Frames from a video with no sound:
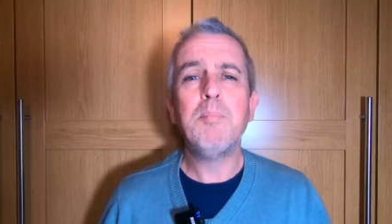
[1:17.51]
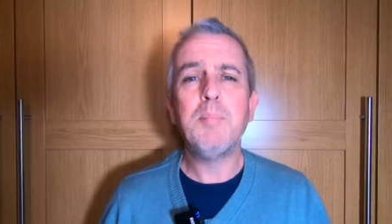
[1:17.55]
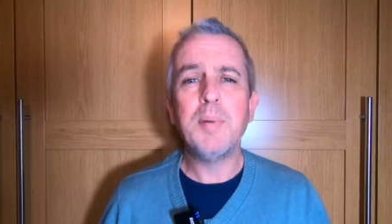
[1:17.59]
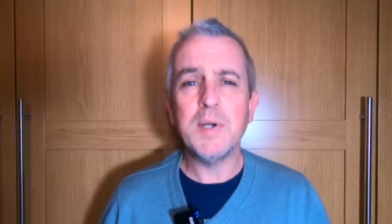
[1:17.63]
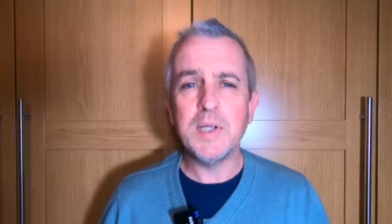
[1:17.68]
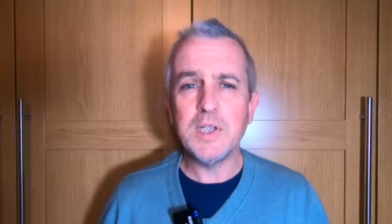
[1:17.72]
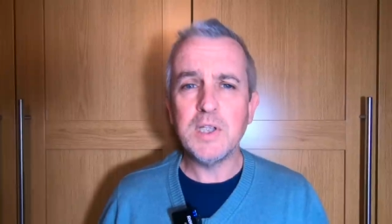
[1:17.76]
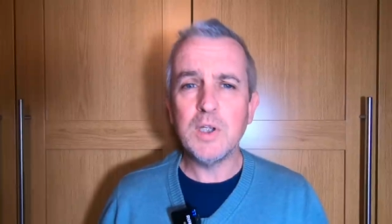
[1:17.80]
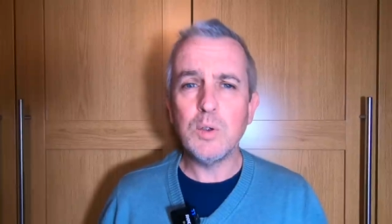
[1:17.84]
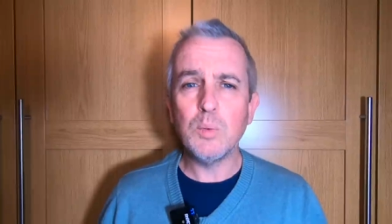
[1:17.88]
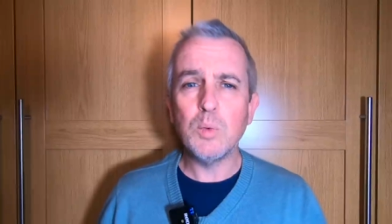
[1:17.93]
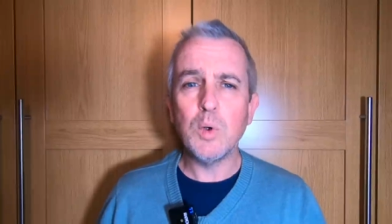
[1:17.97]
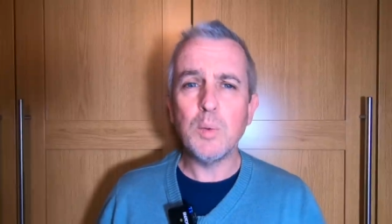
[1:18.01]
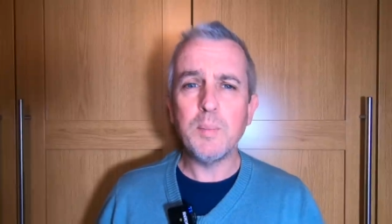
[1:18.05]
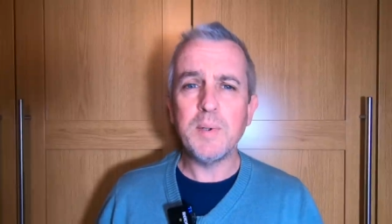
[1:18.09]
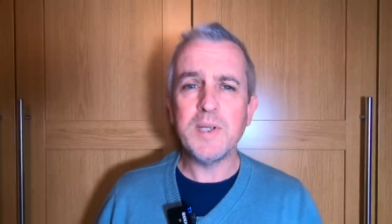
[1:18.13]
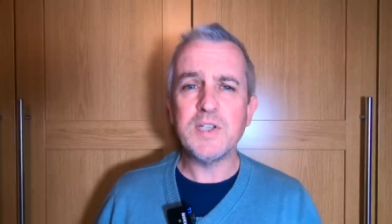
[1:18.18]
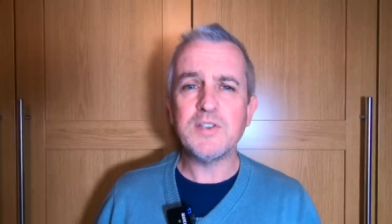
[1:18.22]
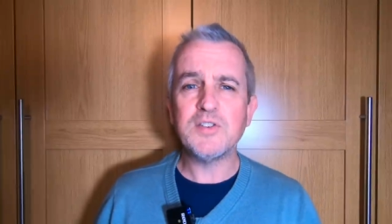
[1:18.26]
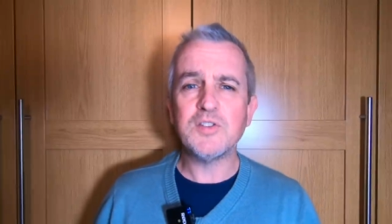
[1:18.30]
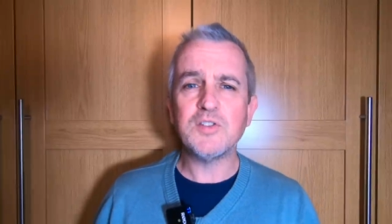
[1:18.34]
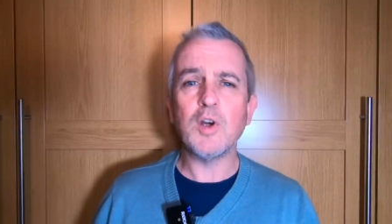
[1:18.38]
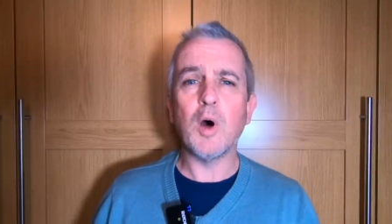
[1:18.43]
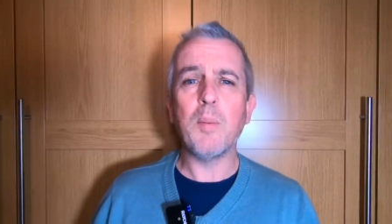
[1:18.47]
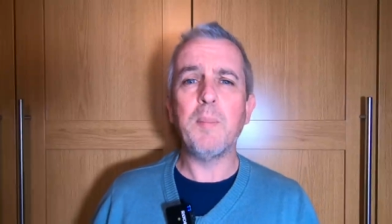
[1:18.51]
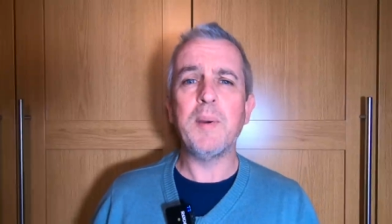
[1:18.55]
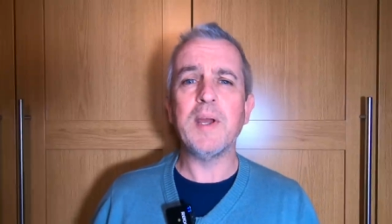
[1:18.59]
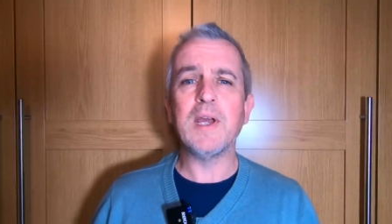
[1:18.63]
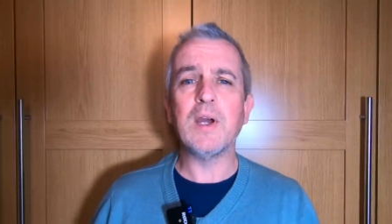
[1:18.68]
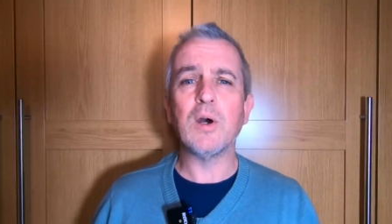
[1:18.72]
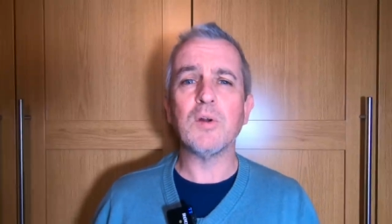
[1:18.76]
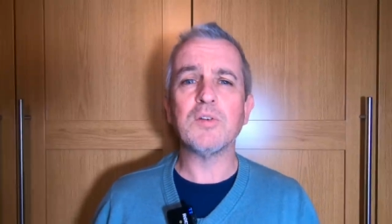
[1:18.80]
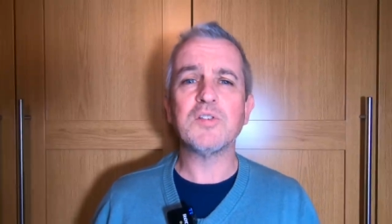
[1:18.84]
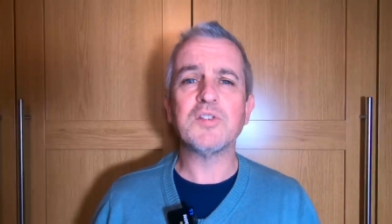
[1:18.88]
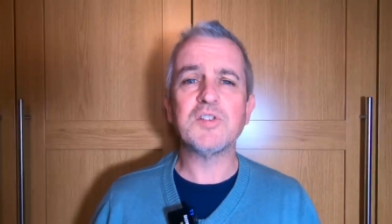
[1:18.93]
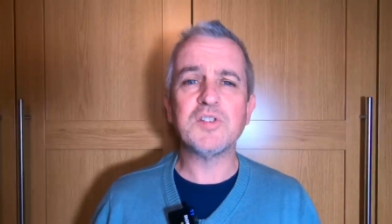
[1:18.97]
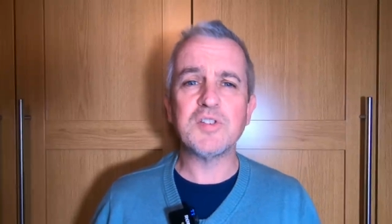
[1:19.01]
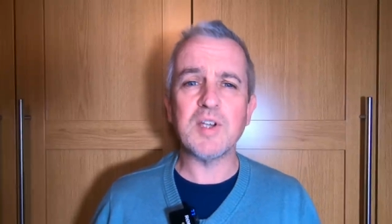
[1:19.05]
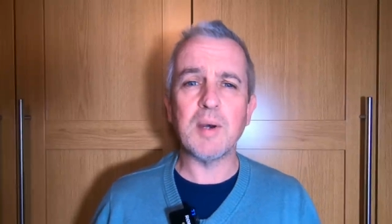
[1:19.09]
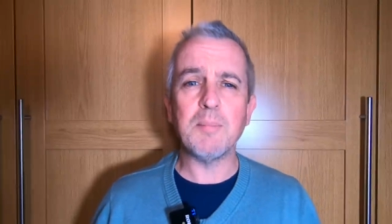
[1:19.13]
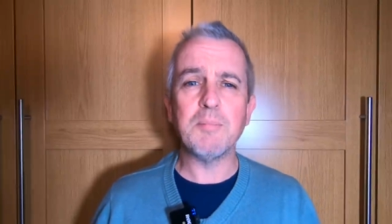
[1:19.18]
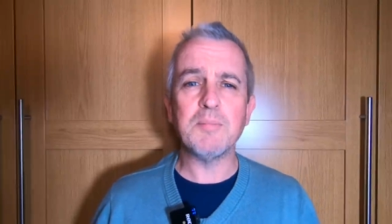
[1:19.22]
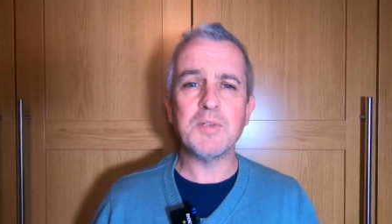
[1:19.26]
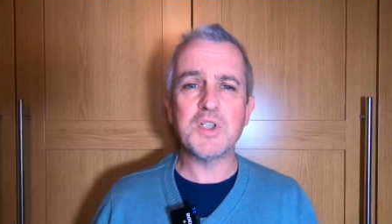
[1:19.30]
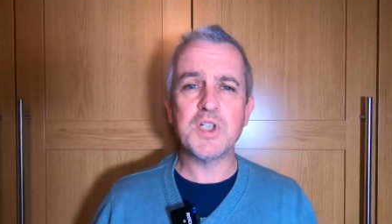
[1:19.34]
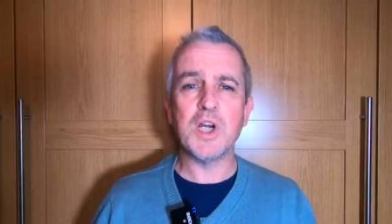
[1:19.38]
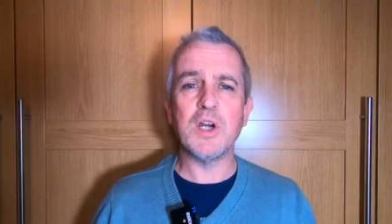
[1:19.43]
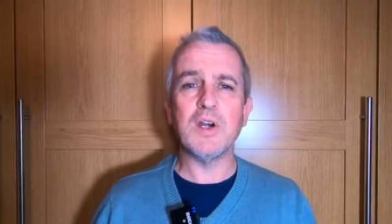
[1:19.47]
but you will be stopping on
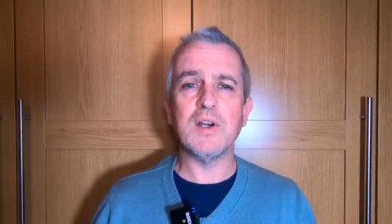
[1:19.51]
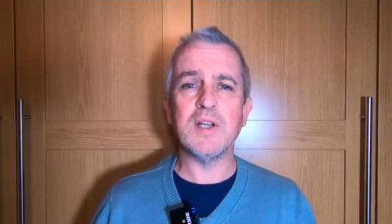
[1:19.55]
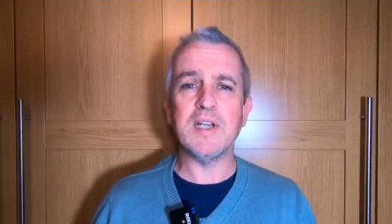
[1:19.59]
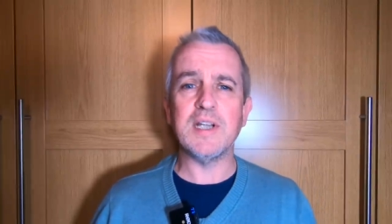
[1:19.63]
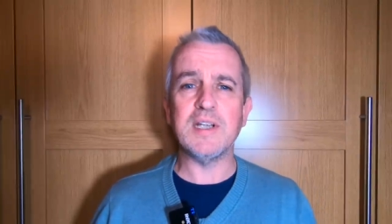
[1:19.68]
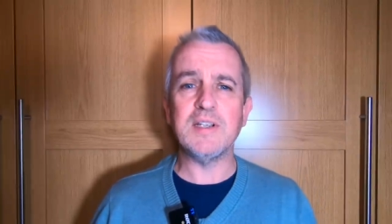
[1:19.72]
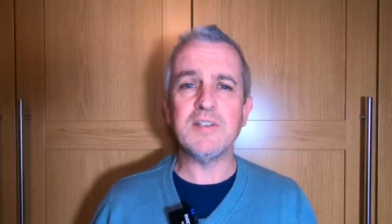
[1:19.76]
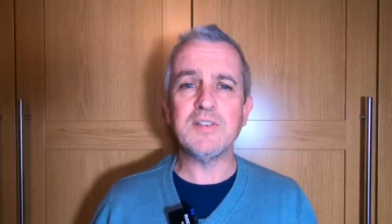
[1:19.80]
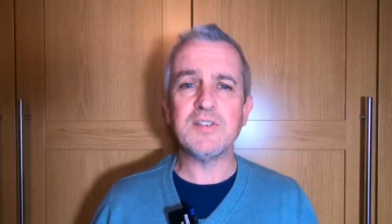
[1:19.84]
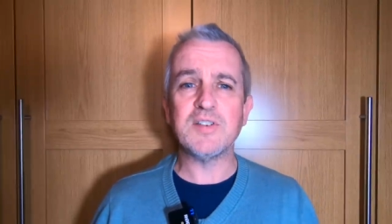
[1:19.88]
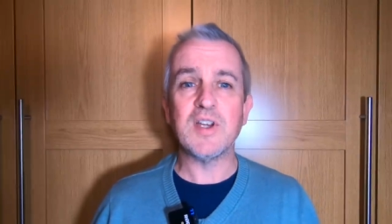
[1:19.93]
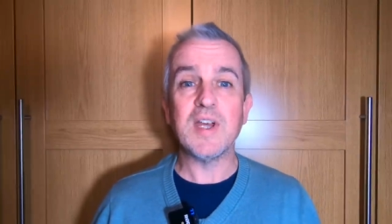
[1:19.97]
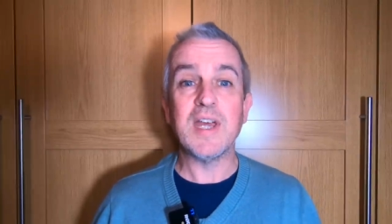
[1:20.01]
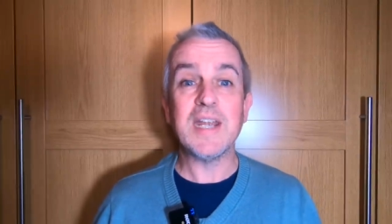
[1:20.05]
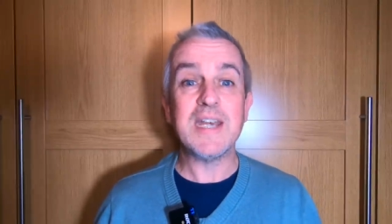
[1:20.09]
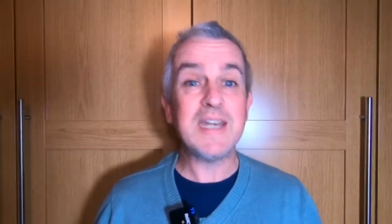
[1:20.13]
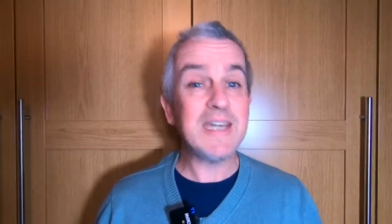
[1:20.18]
some journeys